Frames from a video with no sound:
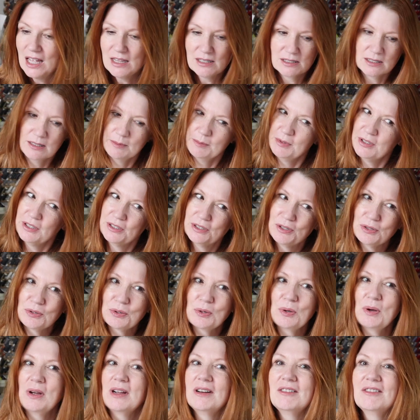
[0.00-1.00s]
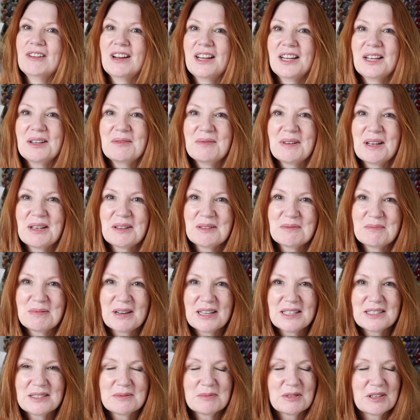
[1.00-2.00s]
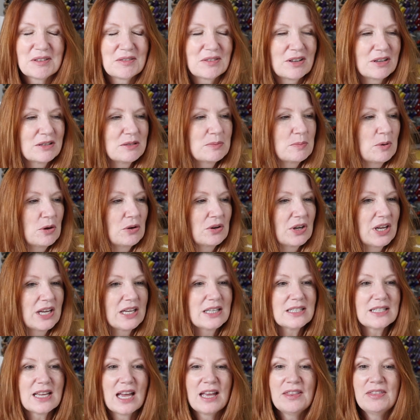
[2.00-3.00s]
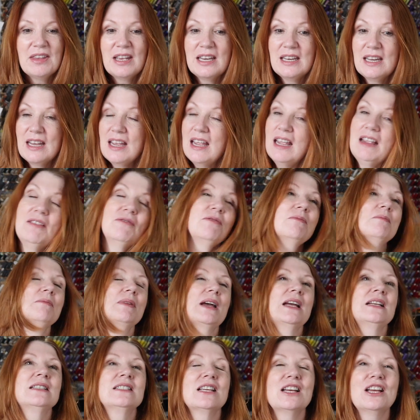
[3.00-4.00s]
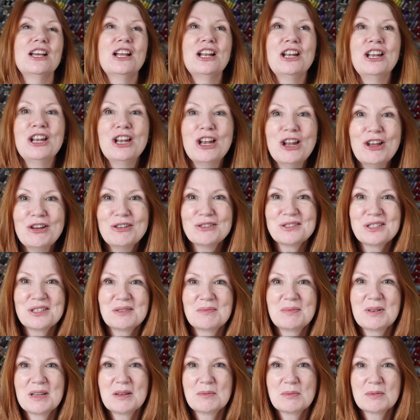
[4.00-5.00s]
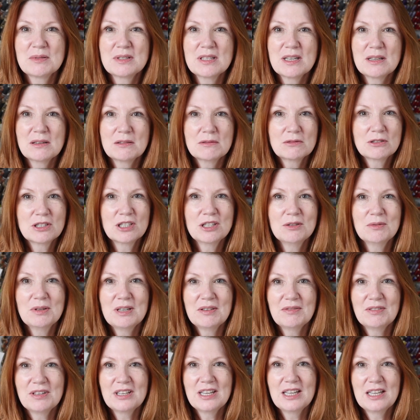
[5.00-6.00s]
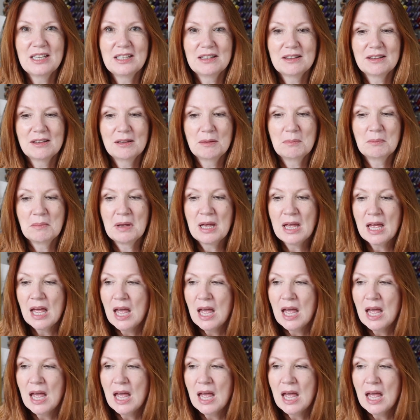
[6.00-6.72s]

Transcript: Something not quite right about the placement of those pockets. And then even better, lots of people said, do you even need them?